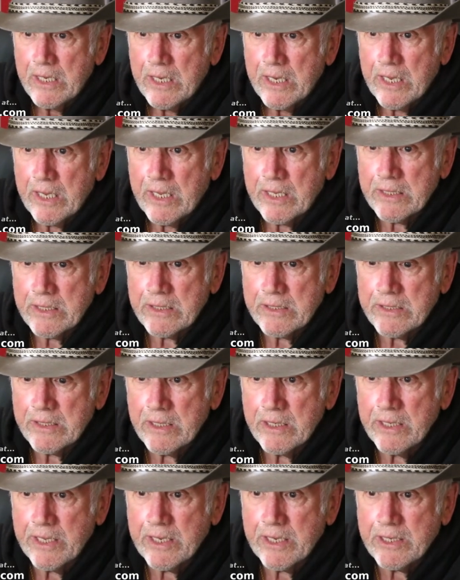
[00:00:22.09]
And the
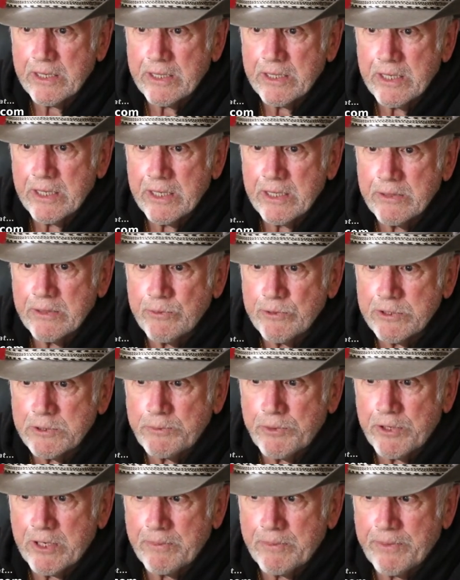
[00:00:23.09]
link was
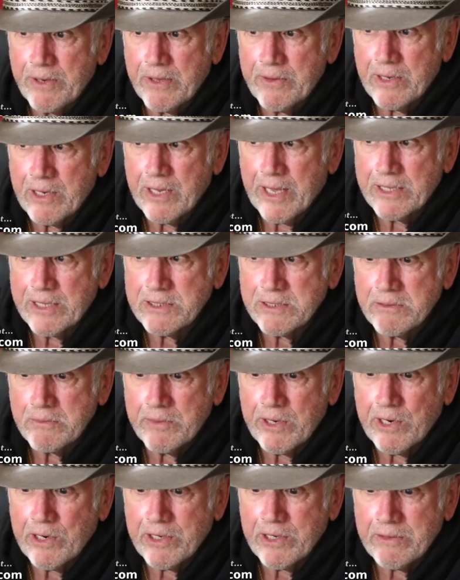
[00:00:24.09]
put up by The Last
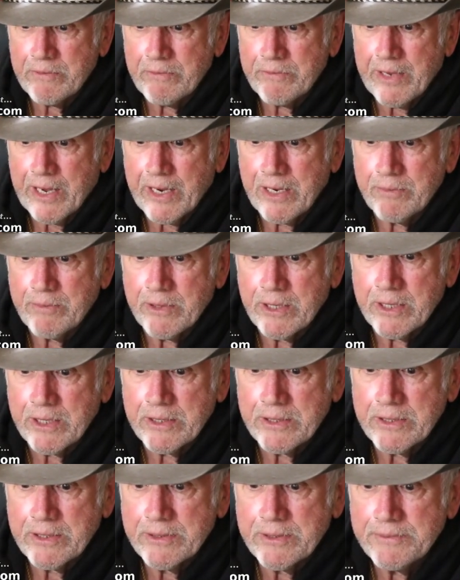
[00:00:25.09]
American
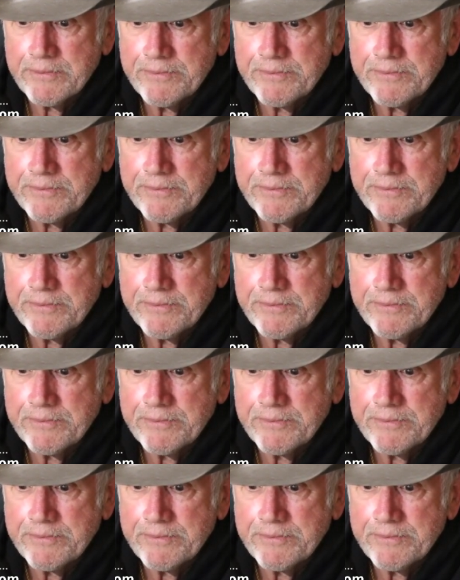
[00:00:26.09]
Vagabond.